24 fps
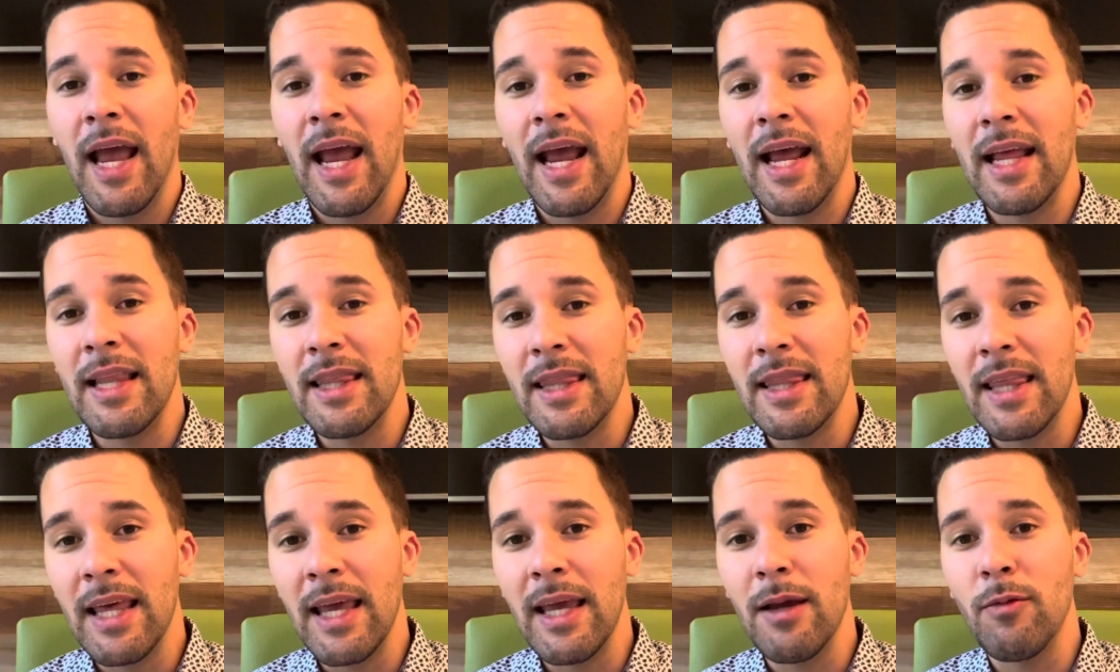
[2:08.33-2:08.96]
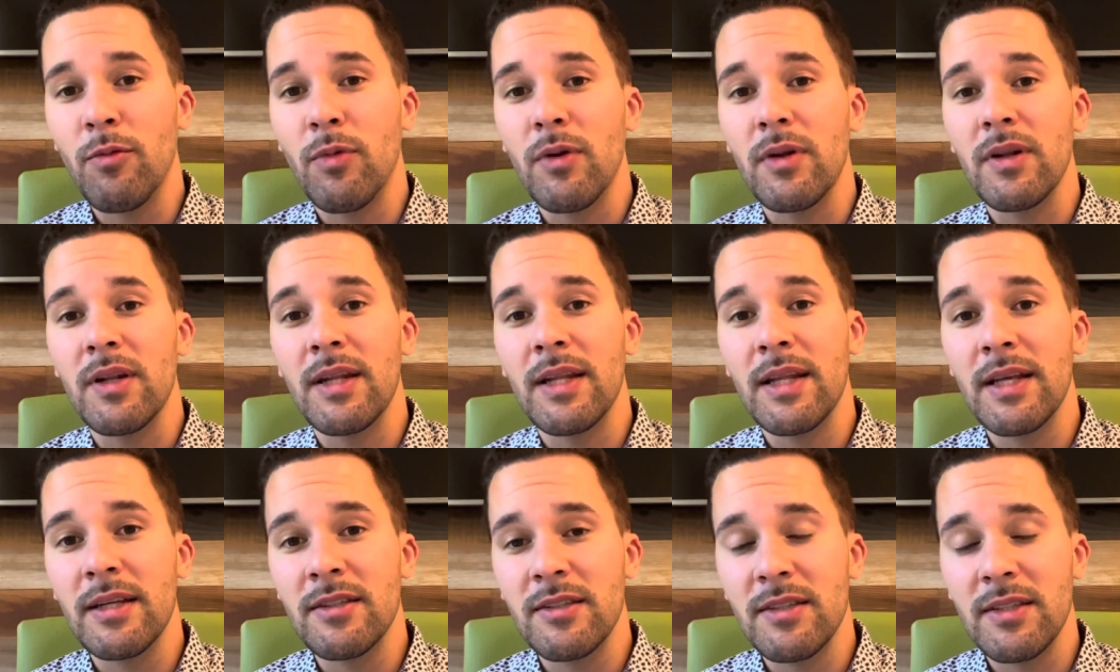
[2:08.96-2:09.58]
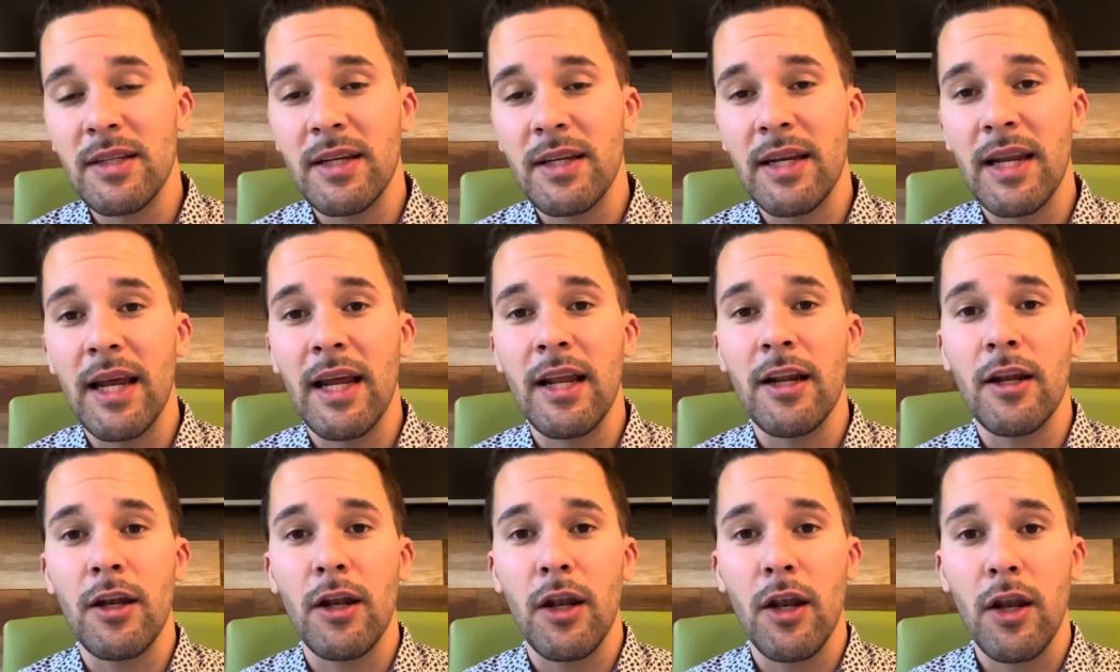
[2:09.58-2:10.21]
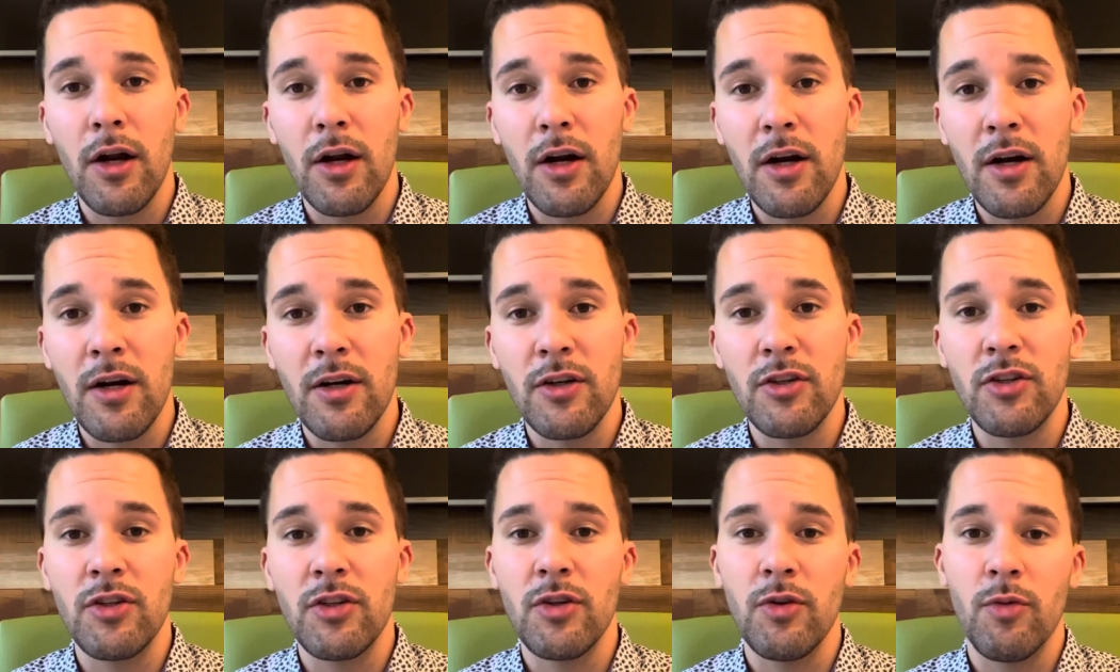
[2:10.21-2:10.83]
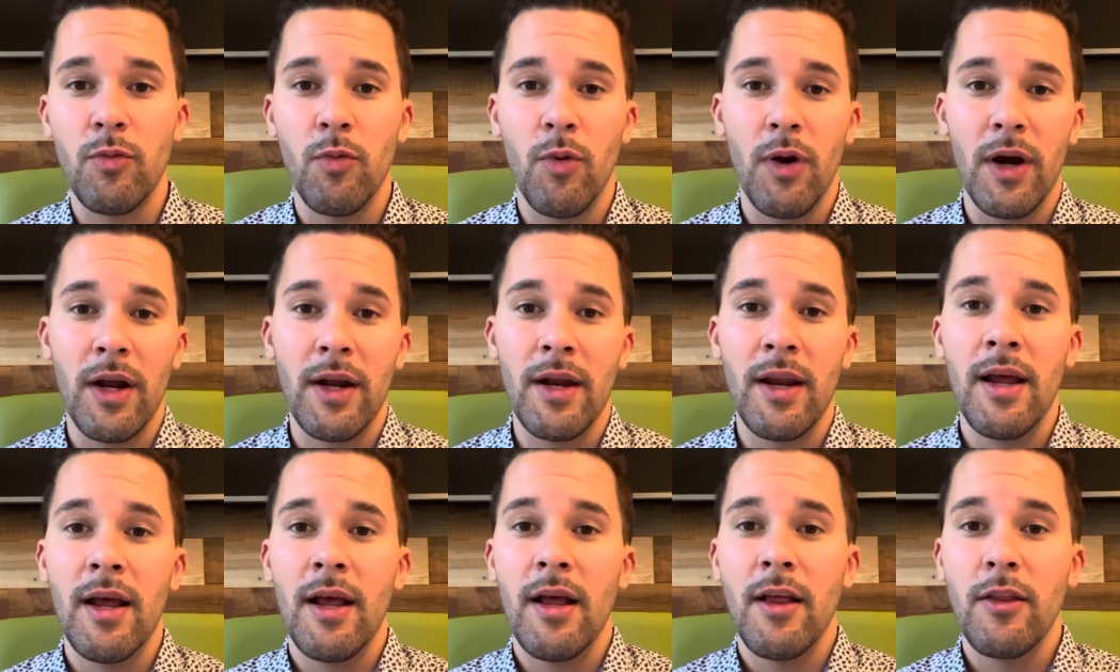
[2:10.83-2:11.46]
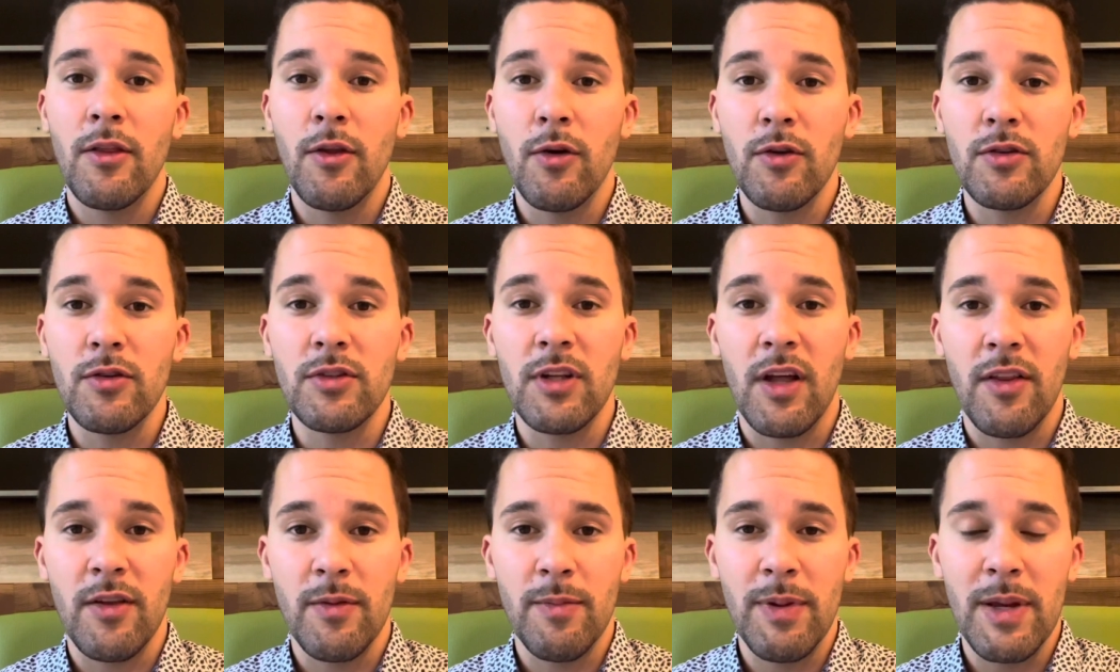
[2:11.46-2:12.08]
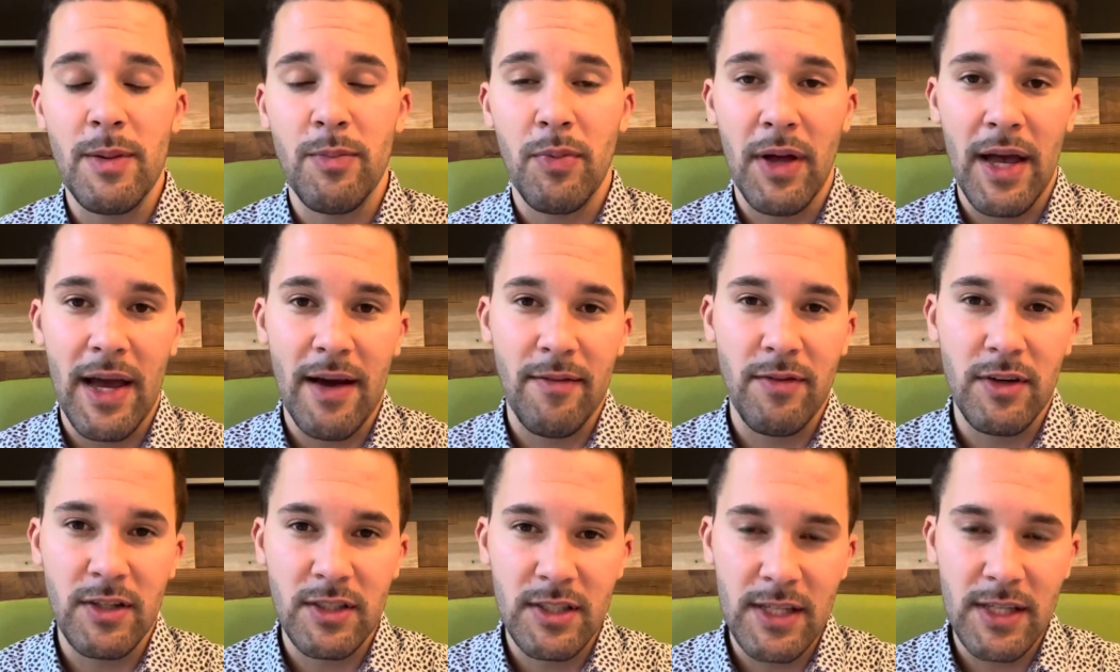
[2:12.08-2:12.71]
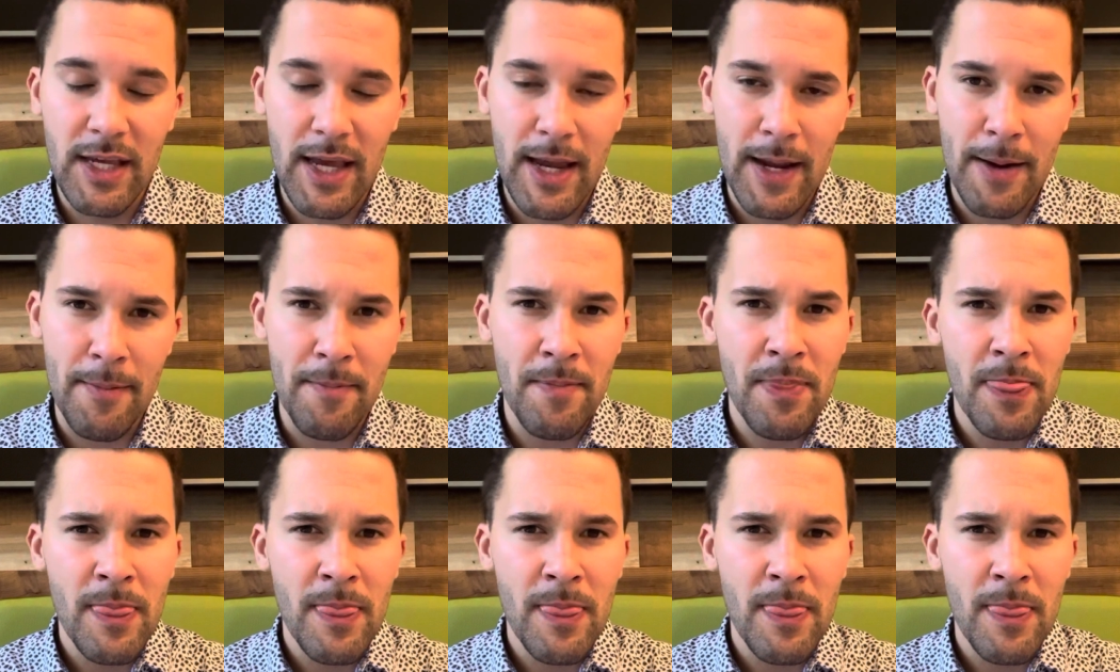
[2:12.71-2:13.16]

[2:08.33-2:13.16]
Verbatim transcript: and they will listen and learn to what those other people have to say